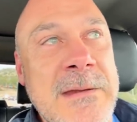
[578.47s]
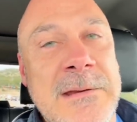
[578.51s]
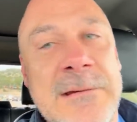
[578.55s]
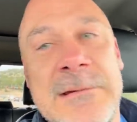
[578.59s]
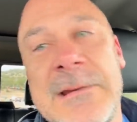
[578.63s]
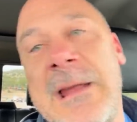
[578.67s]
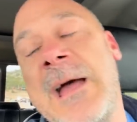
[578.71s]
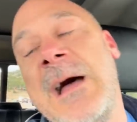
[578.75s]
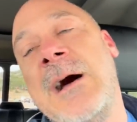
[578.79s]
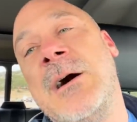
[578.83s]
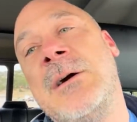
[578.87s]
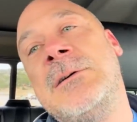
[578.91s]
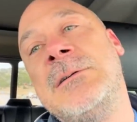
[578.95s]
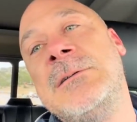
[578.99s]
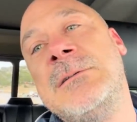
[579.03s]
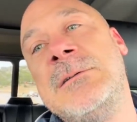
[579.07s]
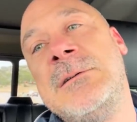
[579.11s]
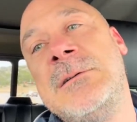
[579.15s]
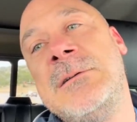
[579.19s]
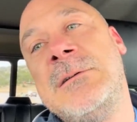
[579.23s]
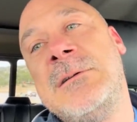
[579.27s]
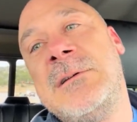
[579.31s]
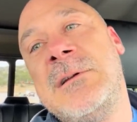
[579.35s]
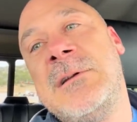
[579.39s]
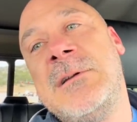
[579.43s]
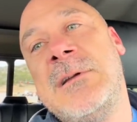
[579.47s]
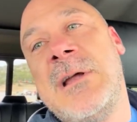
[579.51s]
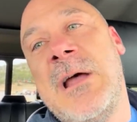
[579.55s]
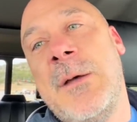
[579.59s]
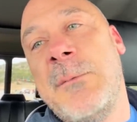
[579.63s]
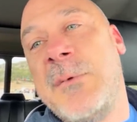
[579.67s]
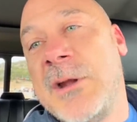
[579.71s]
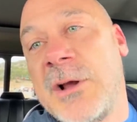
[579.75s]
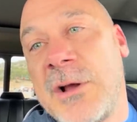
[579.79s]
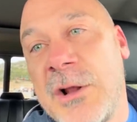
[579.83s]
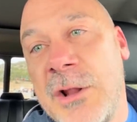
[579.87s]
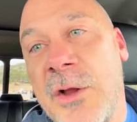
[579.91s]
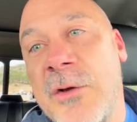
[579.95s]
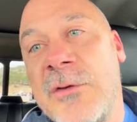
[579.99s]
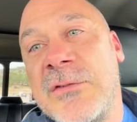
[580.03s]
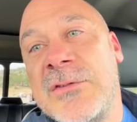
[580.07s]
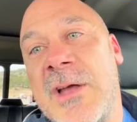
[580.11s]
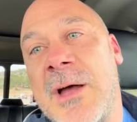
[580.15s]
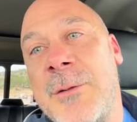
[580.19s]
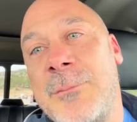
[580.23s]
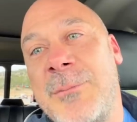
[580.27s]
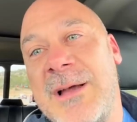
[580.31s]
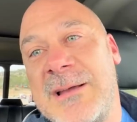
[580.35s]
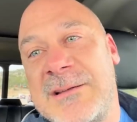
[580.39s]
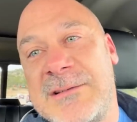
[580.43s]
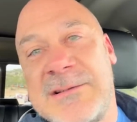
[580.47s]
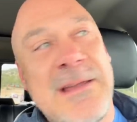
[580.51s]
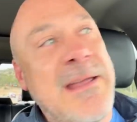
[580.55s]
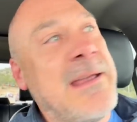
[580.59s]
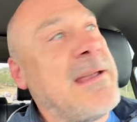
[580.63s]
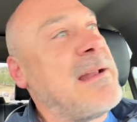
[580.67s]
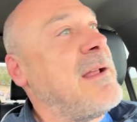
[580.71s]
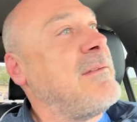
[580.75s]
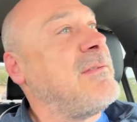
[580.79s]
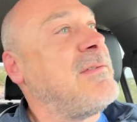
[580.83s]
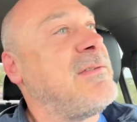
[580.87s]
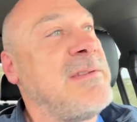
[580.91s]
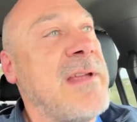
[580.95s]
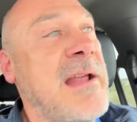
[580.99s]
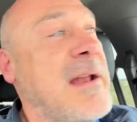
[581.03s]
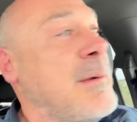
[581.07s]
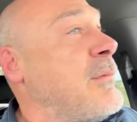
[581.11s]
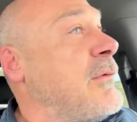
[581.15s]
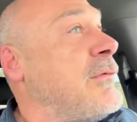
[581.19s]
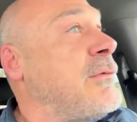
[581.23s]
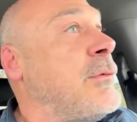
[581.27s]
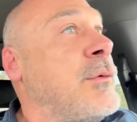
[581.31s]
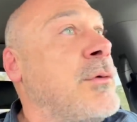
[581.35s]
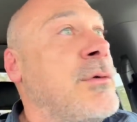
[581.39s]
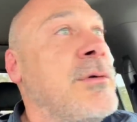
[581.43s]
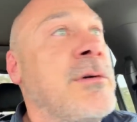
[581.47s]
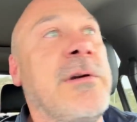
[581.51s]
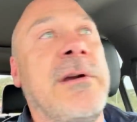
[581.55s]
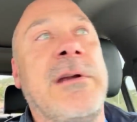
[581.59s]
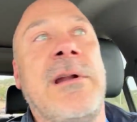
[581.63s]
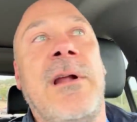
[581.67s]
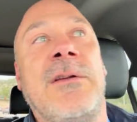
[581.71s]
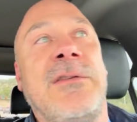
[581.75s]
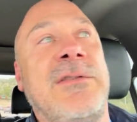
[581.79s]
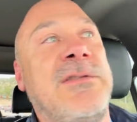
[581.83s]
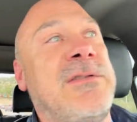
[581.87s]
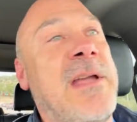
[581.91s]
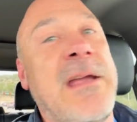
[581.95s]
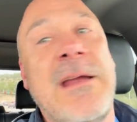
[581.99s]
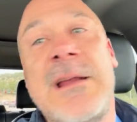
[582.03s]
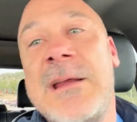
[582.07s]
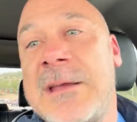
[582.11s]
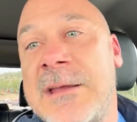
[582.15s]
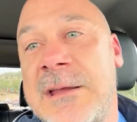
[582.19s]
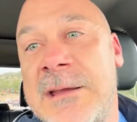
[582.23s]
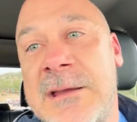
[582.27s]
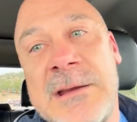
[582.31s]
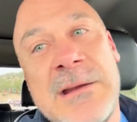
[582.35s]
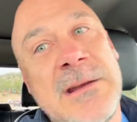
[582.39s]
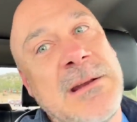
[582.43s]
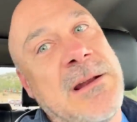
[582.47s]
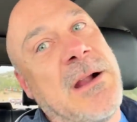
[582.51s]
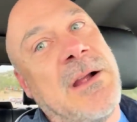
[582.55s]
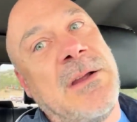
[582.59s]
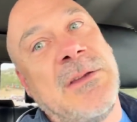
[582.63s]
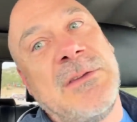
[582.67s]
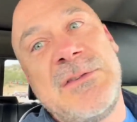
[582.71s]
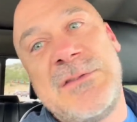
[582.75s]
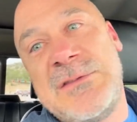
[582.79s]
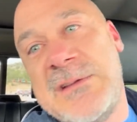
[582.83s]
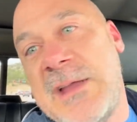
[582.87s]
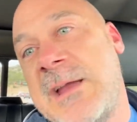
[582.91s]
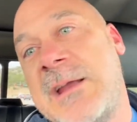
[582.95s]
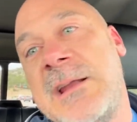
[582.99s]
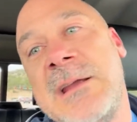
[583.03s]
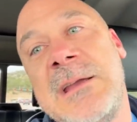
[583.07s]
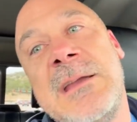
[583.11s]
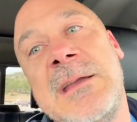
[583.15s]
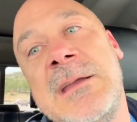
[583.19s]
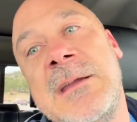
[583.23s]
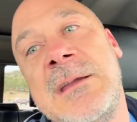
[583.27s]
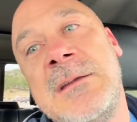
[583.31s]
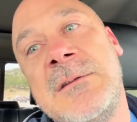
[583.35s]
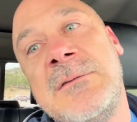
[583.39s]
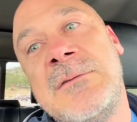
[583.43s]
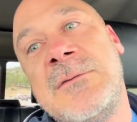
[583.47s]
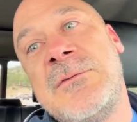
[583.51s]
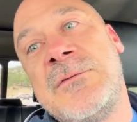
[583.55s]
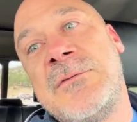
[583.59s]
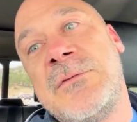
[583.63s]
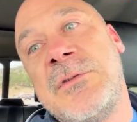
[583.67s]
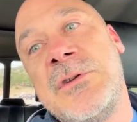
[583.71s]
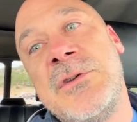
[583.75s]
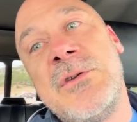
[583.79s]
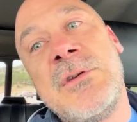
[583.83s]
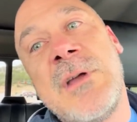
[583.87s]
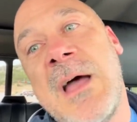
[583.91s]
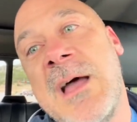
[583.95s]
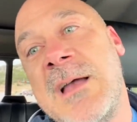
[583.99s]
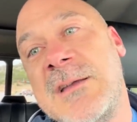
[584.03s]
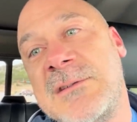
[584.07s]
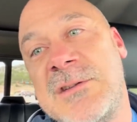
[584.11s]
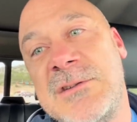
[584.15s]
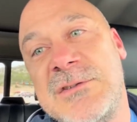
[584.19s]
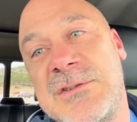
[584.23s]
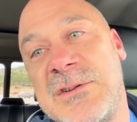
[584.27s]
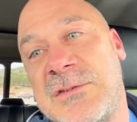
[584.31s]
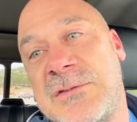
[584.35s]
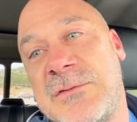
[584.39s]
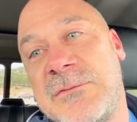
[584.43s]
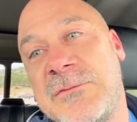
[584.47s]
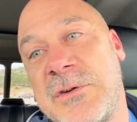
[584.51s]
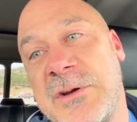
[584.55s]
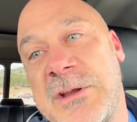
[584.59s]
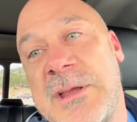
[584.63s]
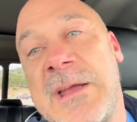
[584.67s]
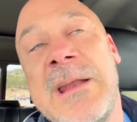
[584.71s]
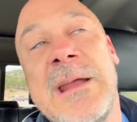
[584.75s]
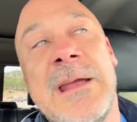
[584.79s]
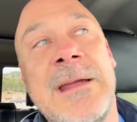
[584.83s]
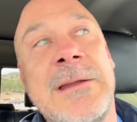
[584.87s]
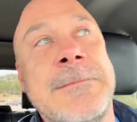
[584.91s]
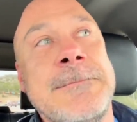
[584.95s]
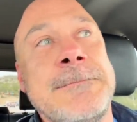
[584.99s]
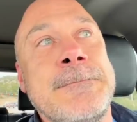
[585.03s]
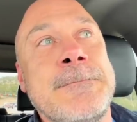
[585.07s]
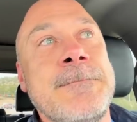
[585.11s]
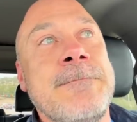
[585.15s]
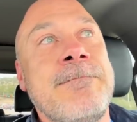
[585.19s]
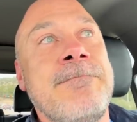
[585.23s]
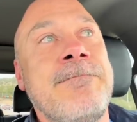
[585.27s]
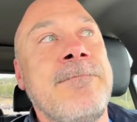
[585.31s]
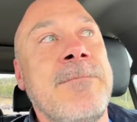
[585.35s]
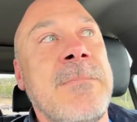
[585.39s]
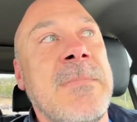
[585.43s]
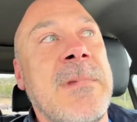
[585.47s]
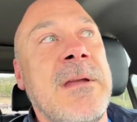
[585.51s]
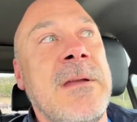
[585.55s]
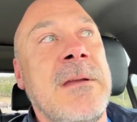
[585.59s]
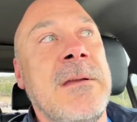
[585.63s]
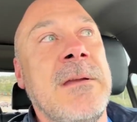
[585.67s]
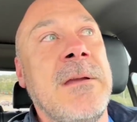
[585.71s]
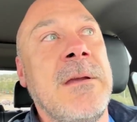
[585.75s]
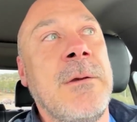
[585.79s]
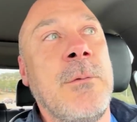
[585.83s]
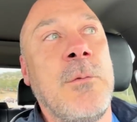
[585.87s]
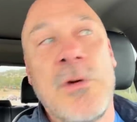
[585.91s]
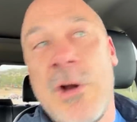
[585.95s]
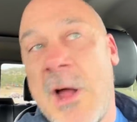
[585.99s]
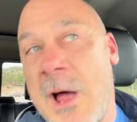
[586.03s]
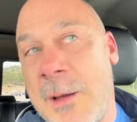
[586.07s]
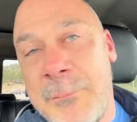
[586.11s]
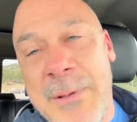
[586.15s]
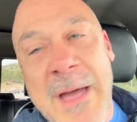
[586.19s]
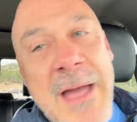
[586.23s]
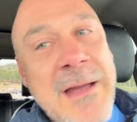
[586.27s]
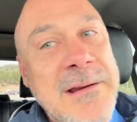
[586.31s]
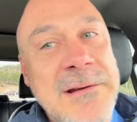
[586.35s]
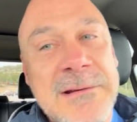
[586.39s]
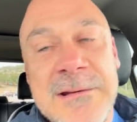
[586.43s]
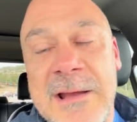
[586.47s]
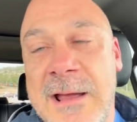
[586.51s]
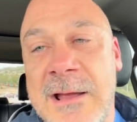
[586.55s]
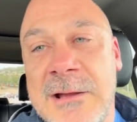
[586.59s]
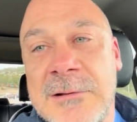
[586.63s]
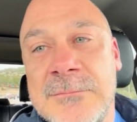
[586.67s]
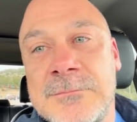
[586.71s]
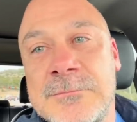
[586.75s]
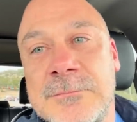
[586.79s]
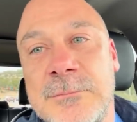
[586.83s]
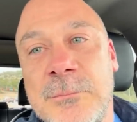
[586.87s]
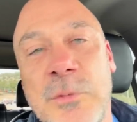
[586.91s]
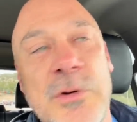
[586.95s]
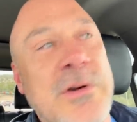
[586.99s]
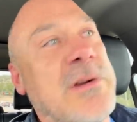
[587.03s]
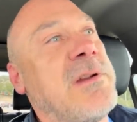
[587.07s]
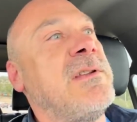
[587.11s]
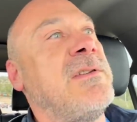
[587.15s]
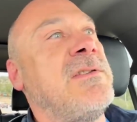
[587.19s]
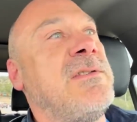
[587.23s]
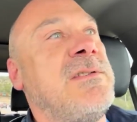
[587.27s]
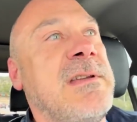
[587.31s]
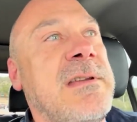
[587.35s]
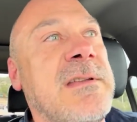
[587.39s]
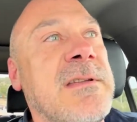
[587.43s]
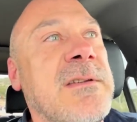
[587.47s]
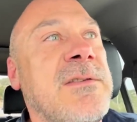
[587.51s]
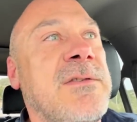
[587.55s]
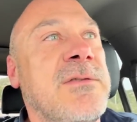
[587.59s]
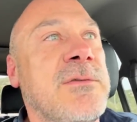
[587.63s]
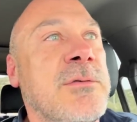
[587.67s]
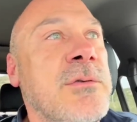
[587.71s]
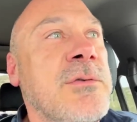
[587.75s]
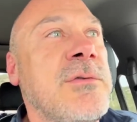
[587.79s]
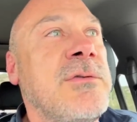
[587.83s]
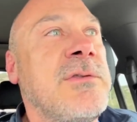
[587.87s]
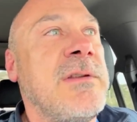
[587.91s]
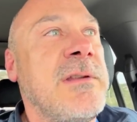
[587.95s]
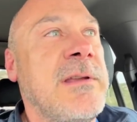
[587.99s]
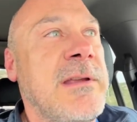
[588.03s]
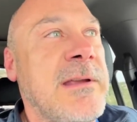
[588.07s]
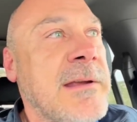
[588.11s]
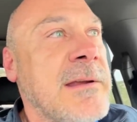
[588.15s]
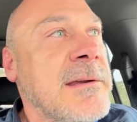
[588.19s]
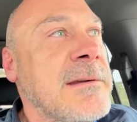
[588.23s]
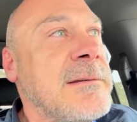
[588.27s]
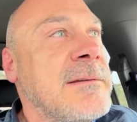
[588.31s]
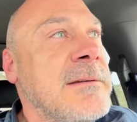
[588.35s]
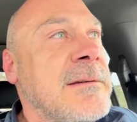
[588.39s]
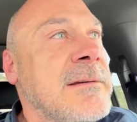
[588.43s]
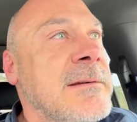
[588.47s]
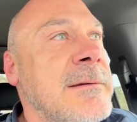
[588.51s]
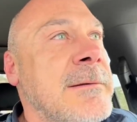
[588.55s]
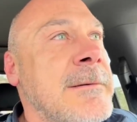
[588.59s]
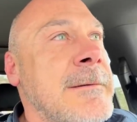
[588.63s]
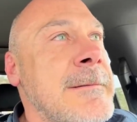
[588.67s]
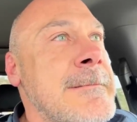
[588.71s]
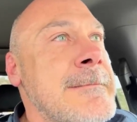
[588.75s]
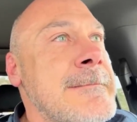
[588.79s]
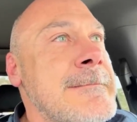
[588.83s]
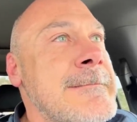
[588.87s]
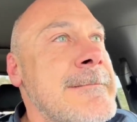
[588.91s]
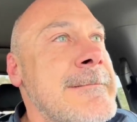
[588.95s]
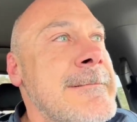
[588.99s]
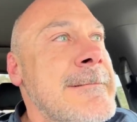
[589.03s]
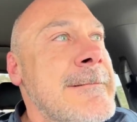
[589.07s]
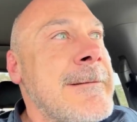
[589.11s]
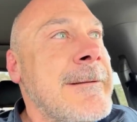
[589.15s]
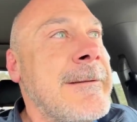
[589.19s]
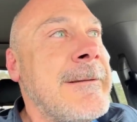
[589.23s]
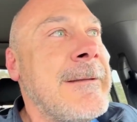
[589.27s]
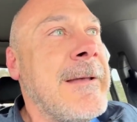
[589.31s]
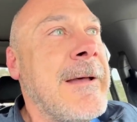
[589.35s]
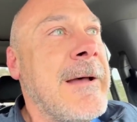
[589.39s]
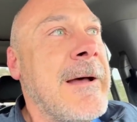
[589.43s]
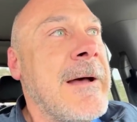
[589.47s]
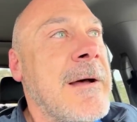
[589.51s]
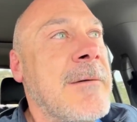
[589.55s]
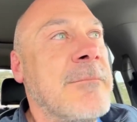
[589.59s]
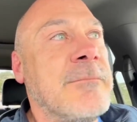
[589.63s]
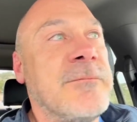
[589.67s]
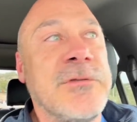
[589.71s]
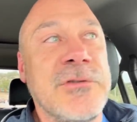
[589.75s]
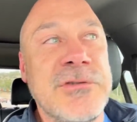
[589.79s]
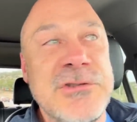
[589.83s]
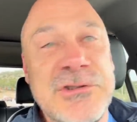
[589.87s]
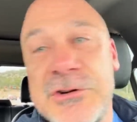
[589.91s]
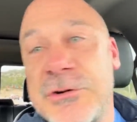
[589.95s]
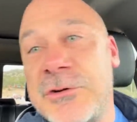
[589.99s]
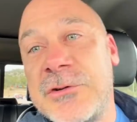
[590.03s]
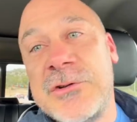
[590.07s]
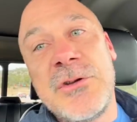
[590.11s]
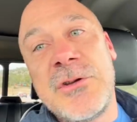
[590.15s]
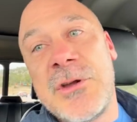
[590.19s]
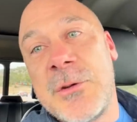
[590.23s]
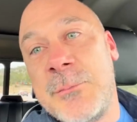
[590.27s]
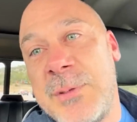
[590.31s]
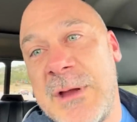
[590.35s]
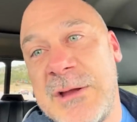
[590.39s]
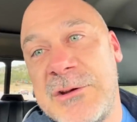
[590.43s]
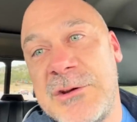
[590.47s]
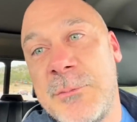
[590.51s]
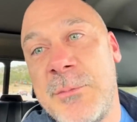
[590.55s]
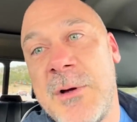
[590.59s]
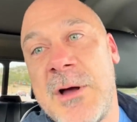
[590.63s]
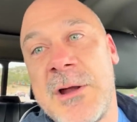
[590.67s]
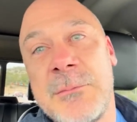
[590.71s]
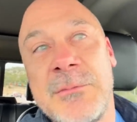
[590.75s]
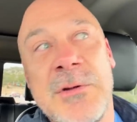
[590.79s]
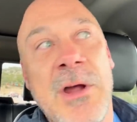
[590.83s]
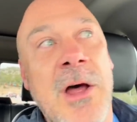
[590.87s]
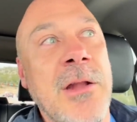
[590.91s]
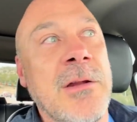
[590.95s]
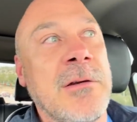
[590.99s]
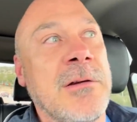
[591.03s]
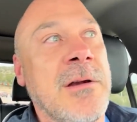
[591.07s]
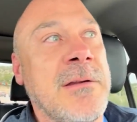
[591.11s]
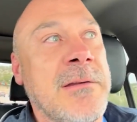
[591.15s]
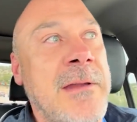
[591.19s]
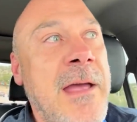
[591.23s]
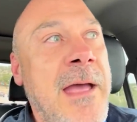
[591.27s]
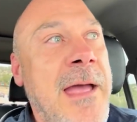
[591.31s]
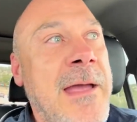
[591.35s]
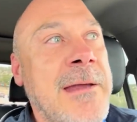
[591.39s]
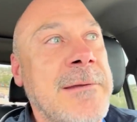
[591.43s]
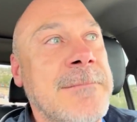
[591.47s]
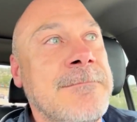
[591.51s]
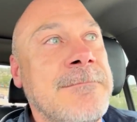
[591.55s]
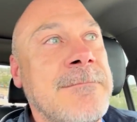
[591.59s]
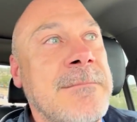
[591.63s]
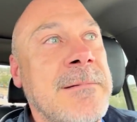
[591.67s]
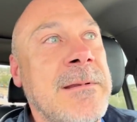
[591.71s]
Now, I'm going to close up by saying I've said it before, and I'll say it again, and I'll say it again for you guys to just forget it. We're not backing down. We're going to see this through to the end. For sure, you can bet your bottom dollar on that.